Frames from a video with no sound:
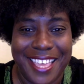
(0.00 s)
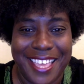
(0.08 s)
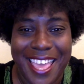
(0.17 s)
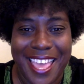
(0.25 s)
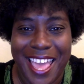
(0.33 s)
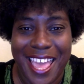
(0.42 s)

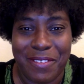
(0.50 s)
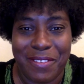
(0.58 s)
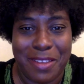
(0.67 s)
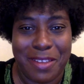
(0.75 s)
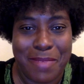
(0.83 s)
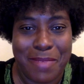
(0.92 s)
Have
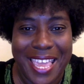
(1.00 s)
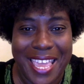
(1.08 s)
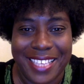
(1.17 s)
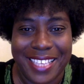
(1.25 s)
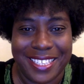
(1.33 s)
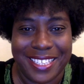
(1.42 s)
an
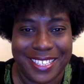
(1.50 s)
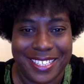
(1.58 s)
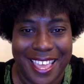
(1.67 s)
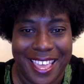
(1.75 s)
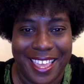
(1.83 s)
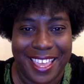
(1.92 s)
amazing
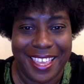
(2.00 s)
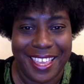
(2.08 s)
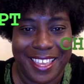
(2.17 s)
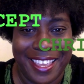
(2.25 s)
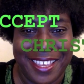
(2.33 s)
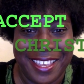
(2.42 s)
day.
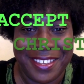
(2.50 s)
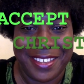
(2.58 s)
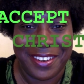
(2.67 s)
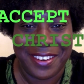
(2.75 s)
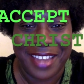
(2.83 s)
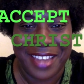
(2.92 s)

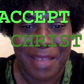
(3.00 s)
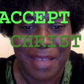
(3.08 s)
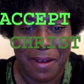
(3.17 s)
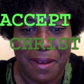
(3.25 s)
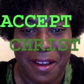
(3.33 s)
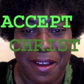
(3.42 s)
You are now
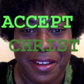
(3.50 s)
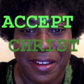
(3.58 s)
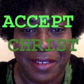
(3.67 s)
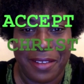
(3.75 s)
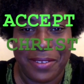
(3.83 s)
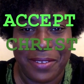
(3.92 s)
part
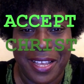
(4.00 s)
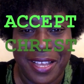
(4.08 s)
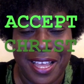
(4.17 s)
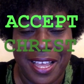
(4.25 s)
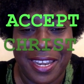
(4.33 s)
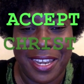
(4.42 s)
of
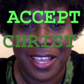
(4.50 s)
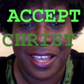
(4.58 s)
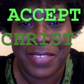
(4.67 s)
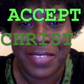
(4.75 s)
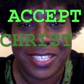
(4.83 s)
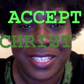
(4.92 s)
a
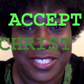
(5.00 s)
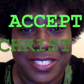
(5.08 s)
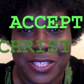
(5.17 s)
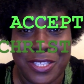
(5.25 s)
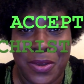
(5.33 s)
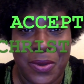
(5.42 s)
love that is
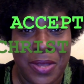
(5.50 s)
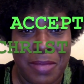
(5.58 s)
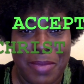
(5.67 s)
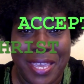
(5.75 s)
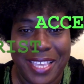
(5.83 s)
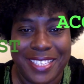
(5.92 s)
so
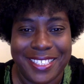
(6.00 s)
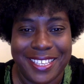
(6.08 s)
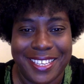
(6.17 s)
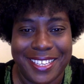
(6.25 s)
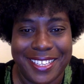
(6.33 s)
amazing.